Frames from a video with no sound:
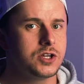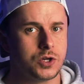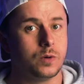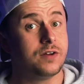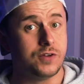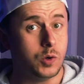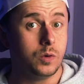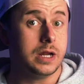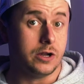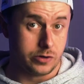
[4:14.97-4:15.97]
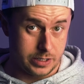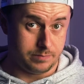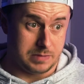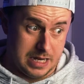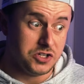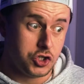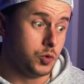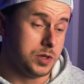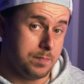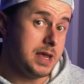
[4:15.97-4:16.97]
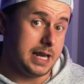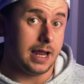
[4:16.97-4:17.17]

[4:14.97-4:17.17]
So if you are into the mini,